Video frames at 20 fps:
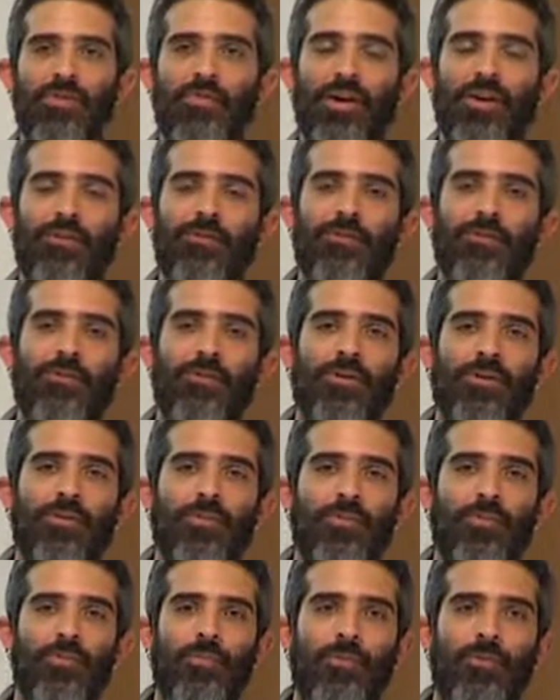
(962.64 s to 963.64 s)
about for,
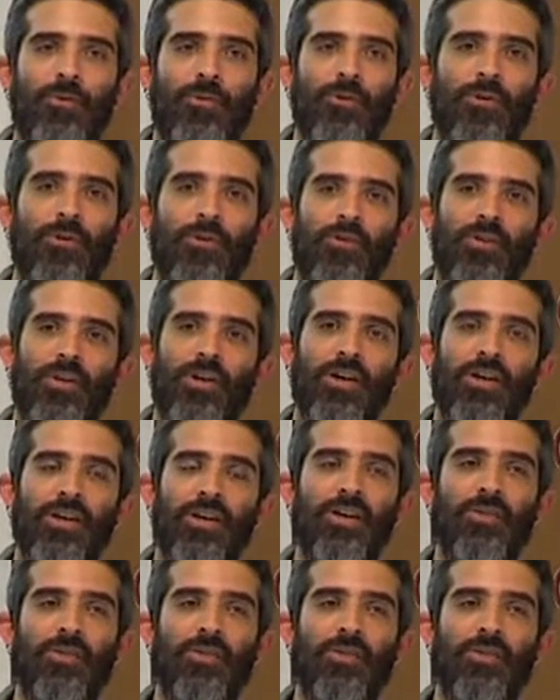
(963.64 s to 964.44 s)
for uh,